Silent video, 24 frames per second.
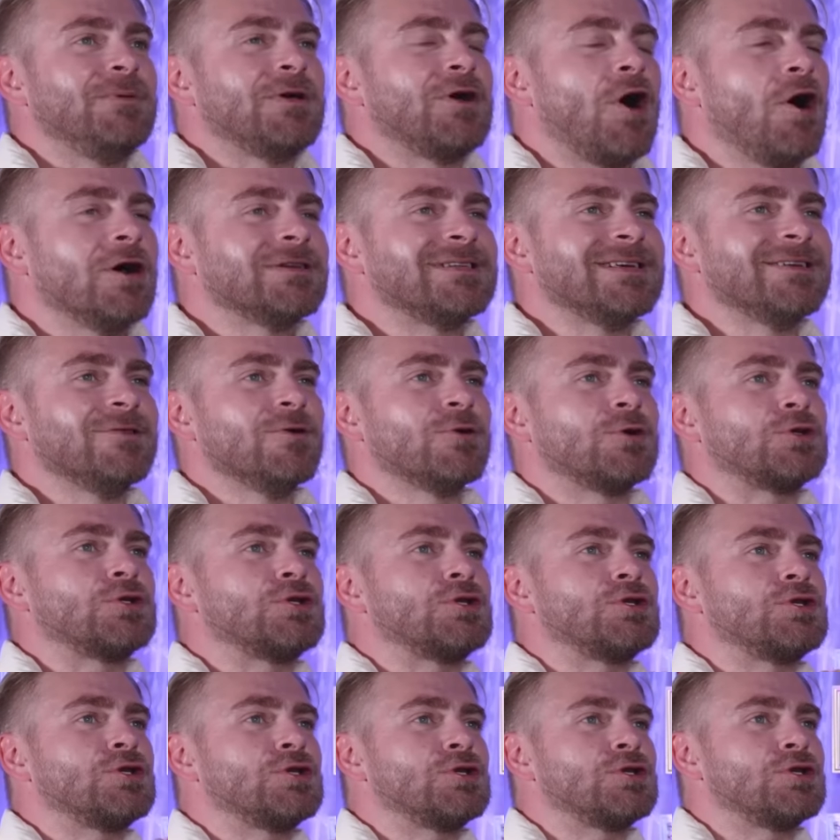because it looks
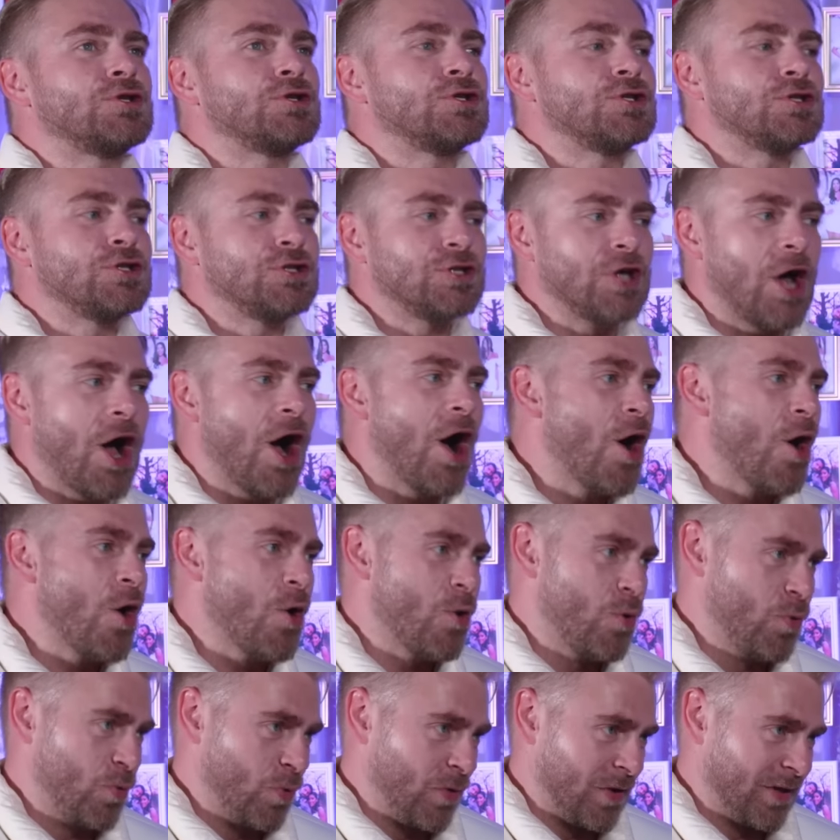
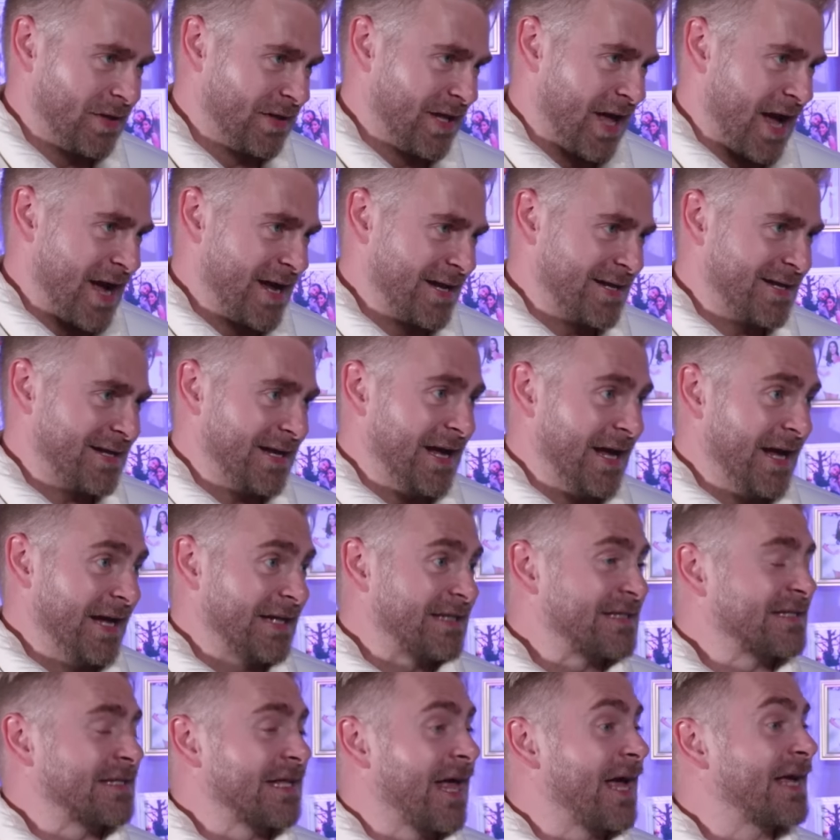so like
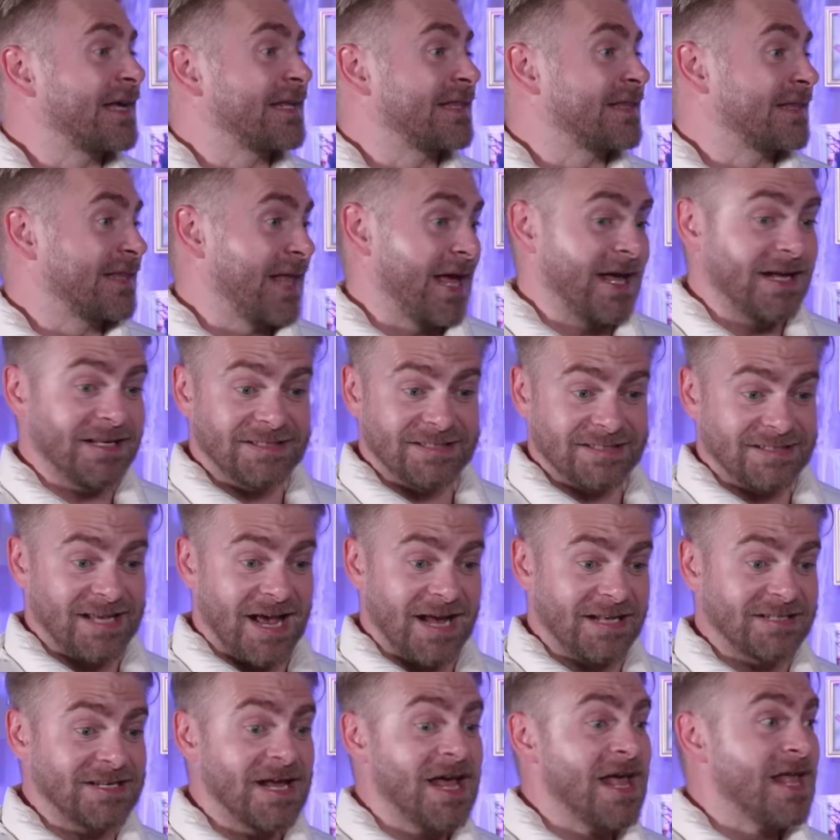it's like they
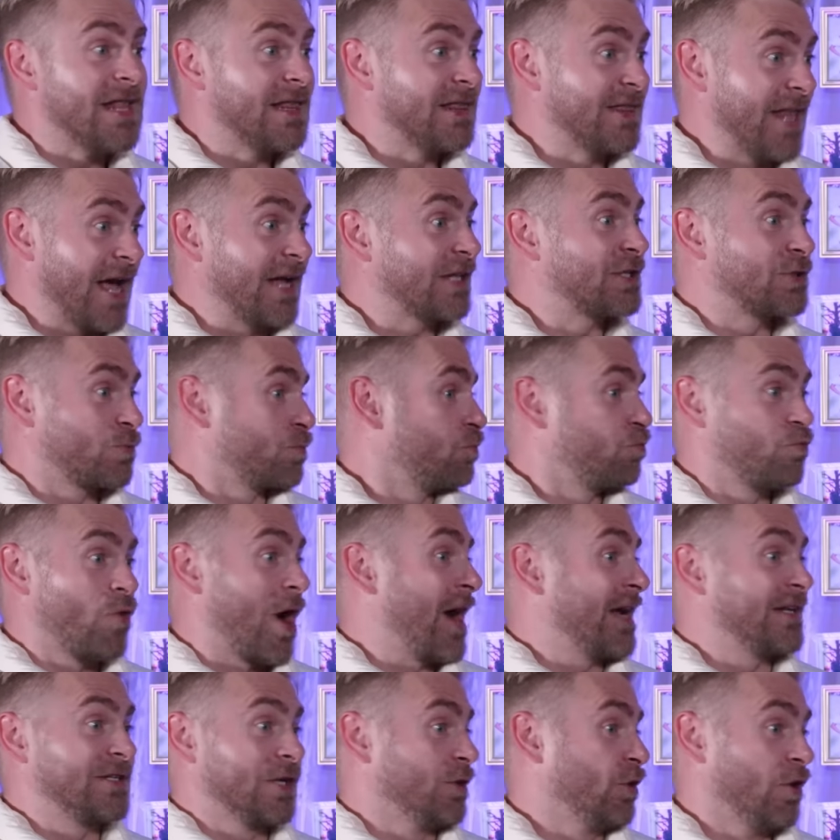said, let's
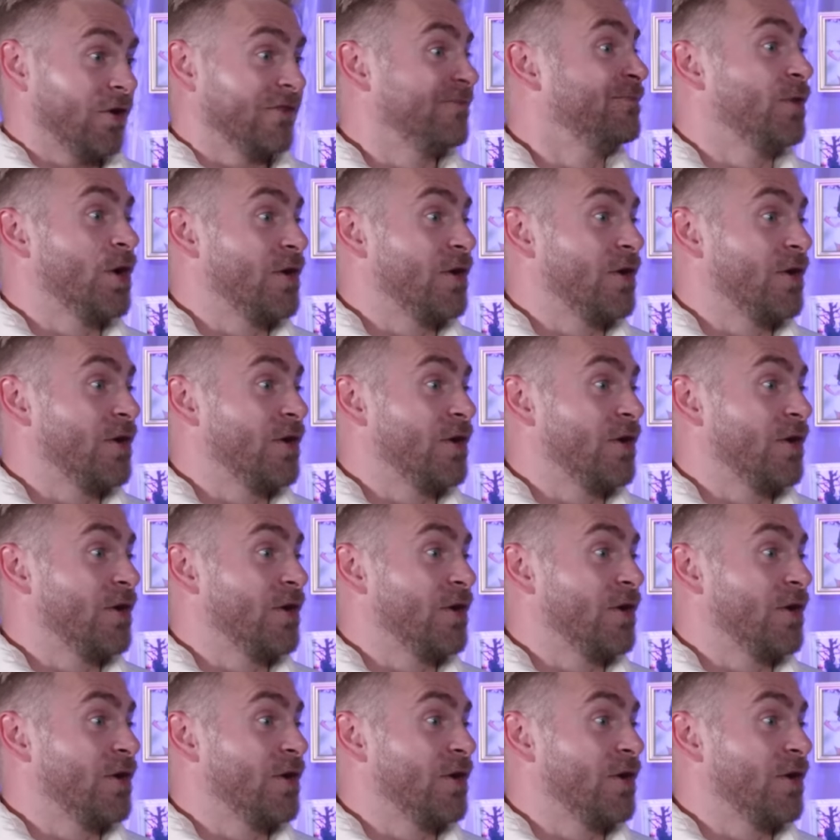write a love